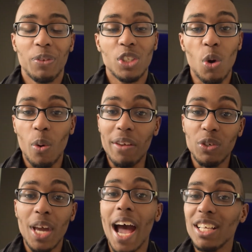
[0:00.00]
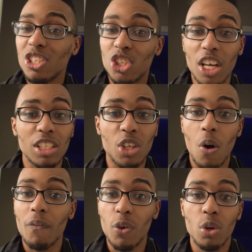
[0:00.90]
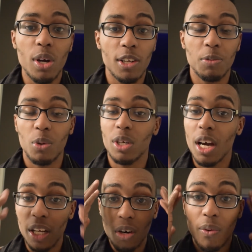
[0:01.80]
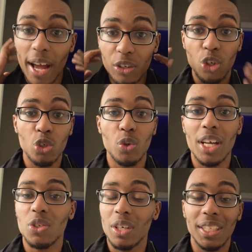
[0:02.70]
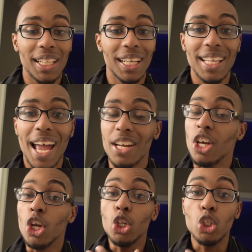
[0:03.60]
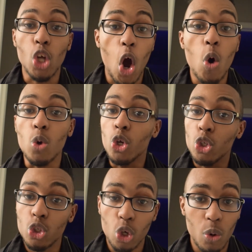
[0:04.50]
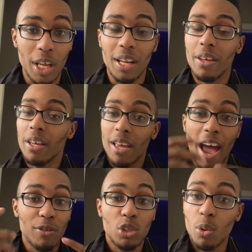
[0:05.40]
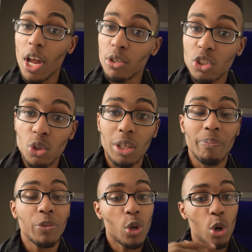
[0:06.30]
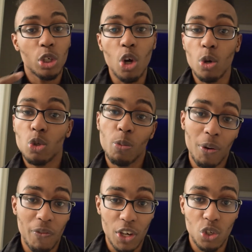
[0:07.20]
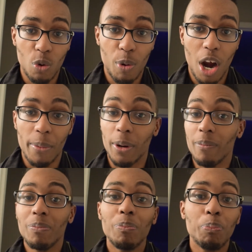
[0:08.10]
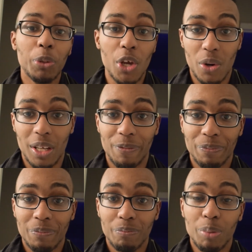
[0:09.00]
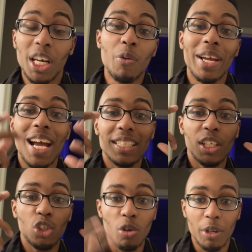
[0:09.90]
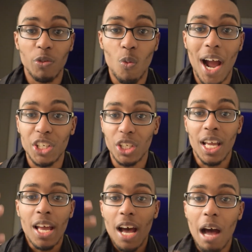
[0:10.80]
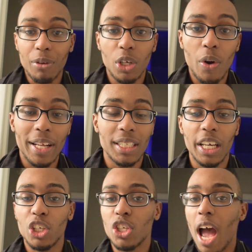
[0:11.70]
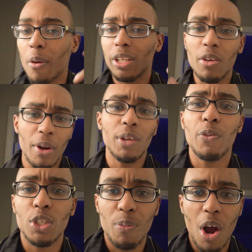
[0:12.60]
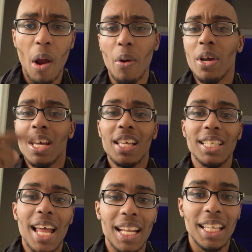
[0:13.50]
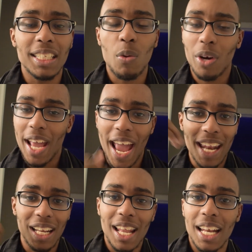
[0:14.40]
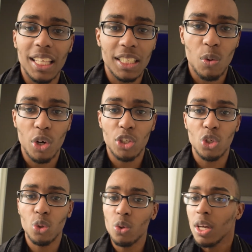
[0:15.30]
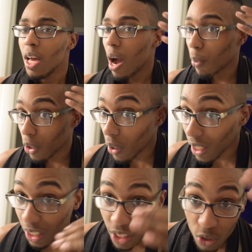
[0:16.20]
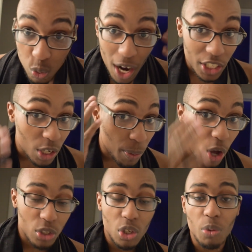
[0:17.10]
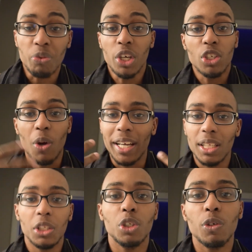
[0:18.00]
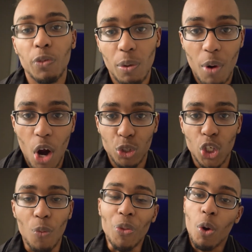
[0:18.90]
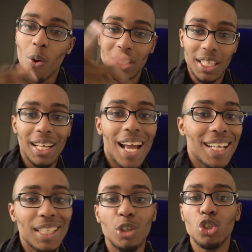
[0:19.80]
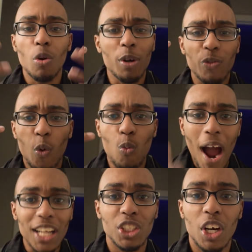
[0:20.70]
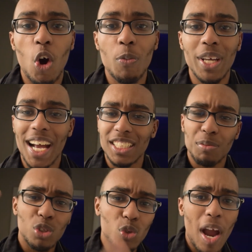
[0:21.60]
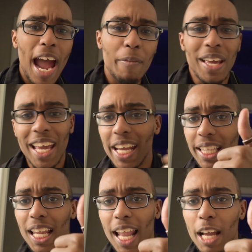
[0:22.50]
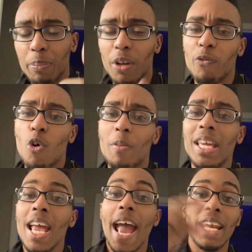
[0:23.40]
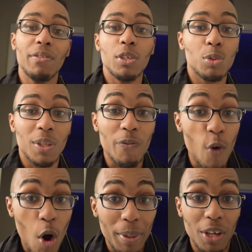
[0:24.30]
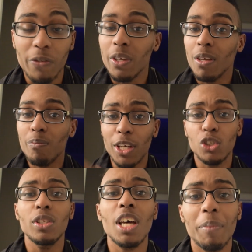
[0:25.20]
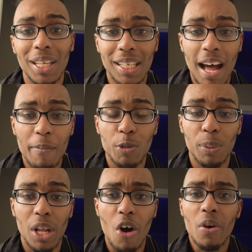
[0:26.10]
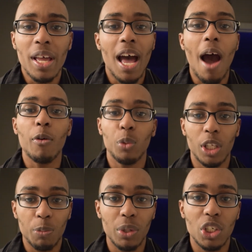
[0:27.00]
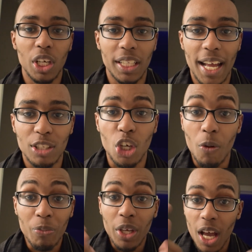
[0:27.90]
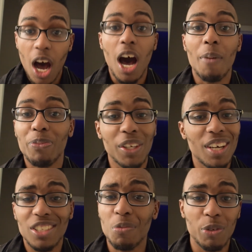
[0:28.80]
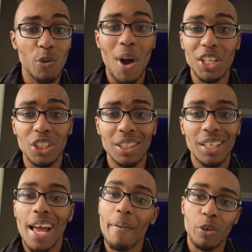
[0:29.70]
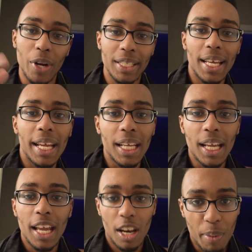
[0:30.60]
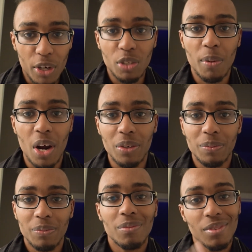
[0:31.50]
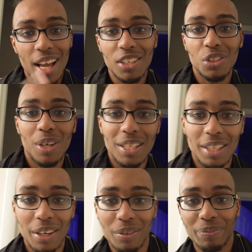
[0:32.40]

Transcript: So if you guys just don't feel comfortable cutting around your dreads or anything like that, don't do it. Have someone else do it, or go to a professional barber, period. But anyway, guys, thank you so much for watching. I'm gonna go ahead and take a shower, get ready for tomorrow. There's a lot of things I wanna edit, a lot of things I wanna do. I wanna go ahead and get this washed up also so I can look good for tomorrow. So once again, guys, thank you so much for watching. I hope you guys subscribe, hit that like button for me, and if this was informative, make sure you tell me in the comments below. I would really appreciate that. So thank you guys so much for watching. Have a great day and a better tomorrow. I'll see you guys later.